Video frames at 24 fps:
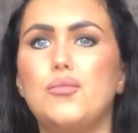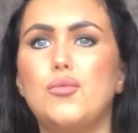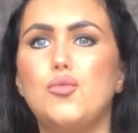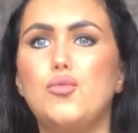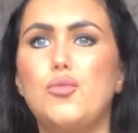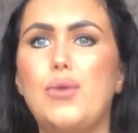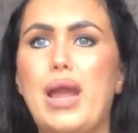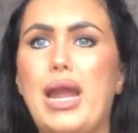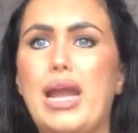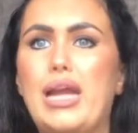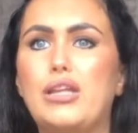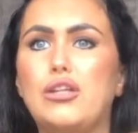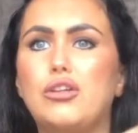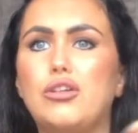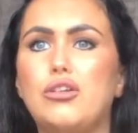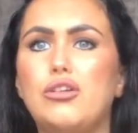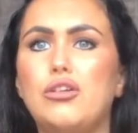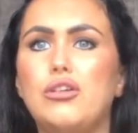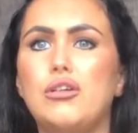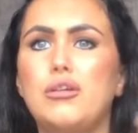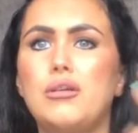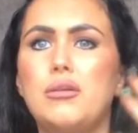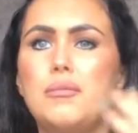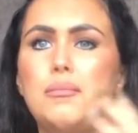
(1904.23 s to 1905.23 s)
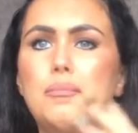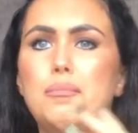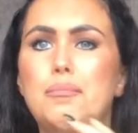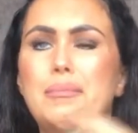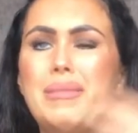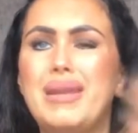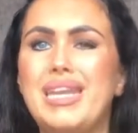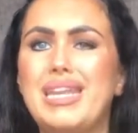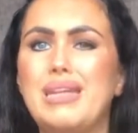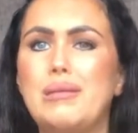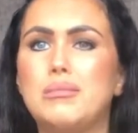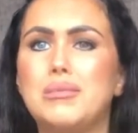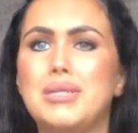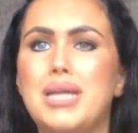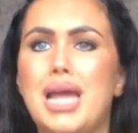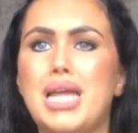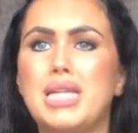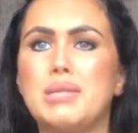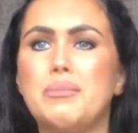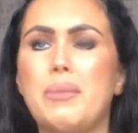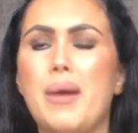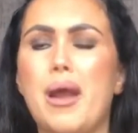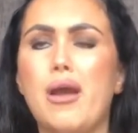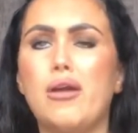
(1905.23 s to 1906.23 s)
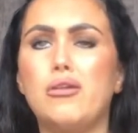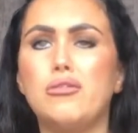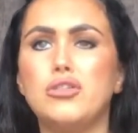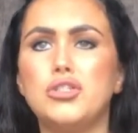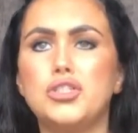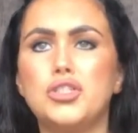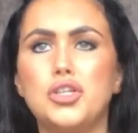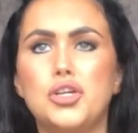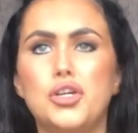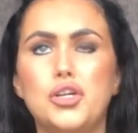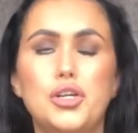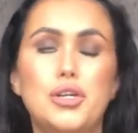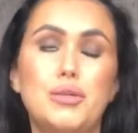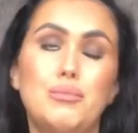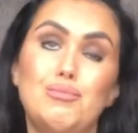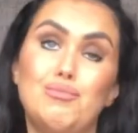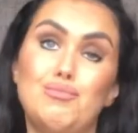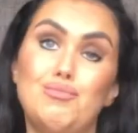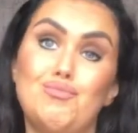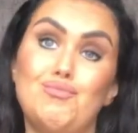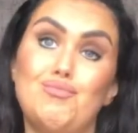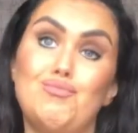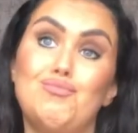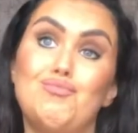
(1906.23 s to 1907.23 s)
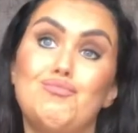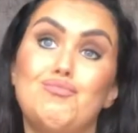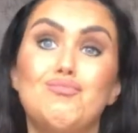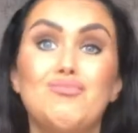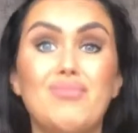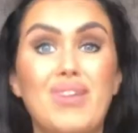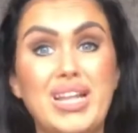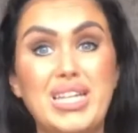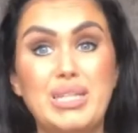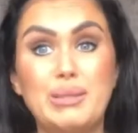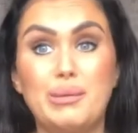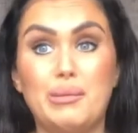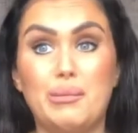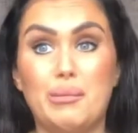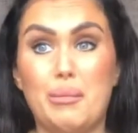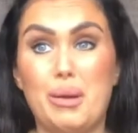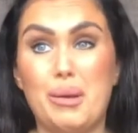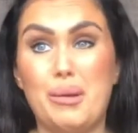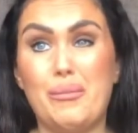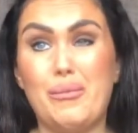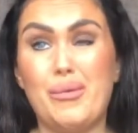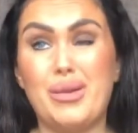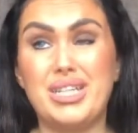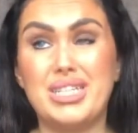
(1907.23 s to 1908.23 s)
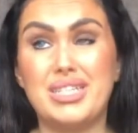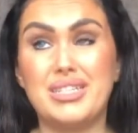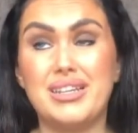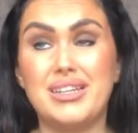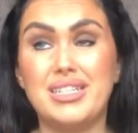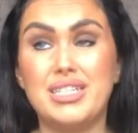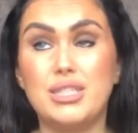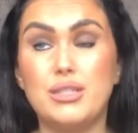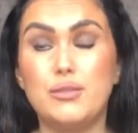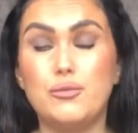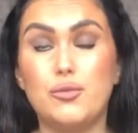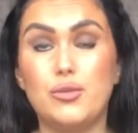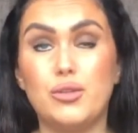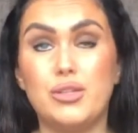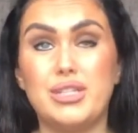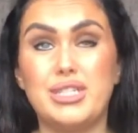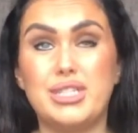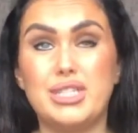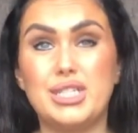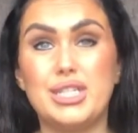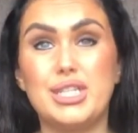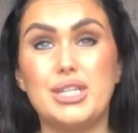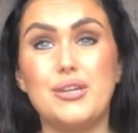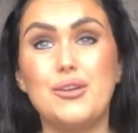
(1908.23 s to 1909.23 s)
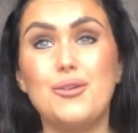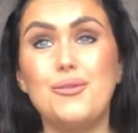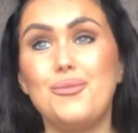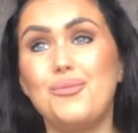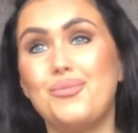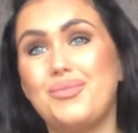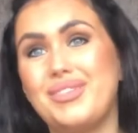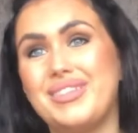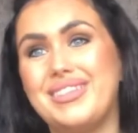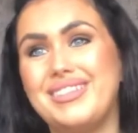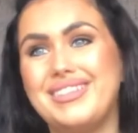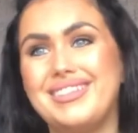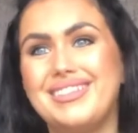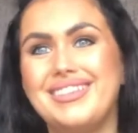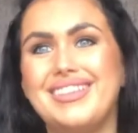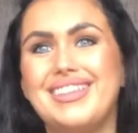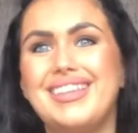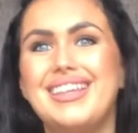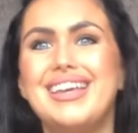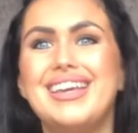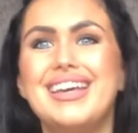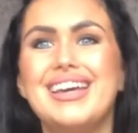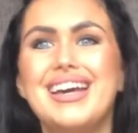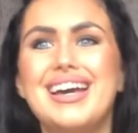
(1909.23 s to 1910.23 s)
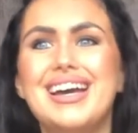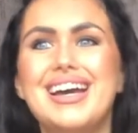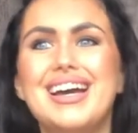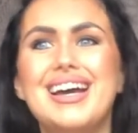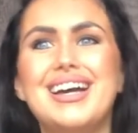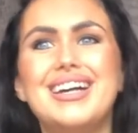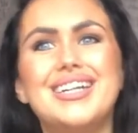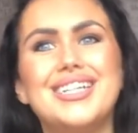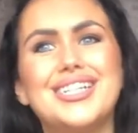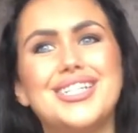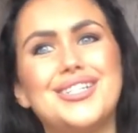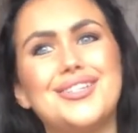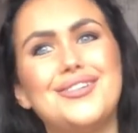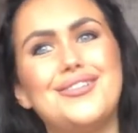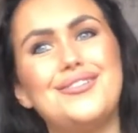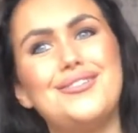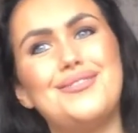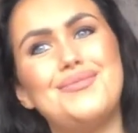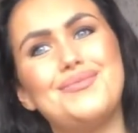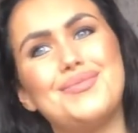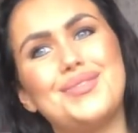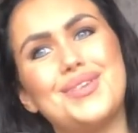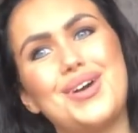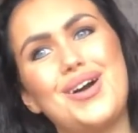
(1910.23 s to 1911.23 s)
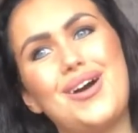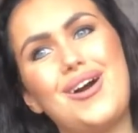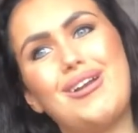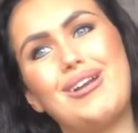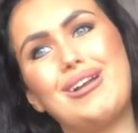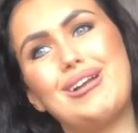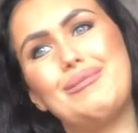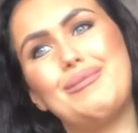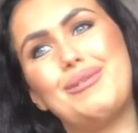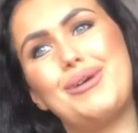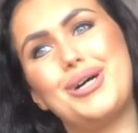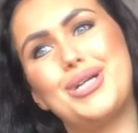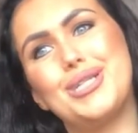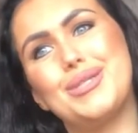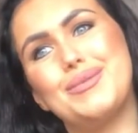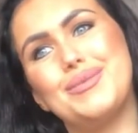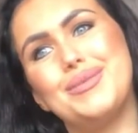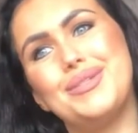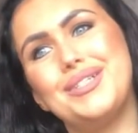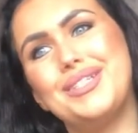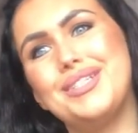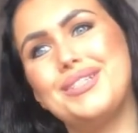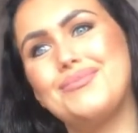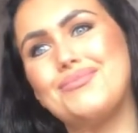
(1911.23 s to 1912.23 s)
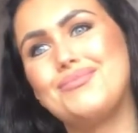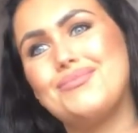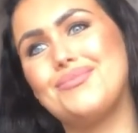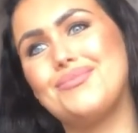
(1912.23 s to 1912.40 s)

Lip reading: regular medium-sized barrels too. That's one of my wishes for this year. So, Connor, my husband.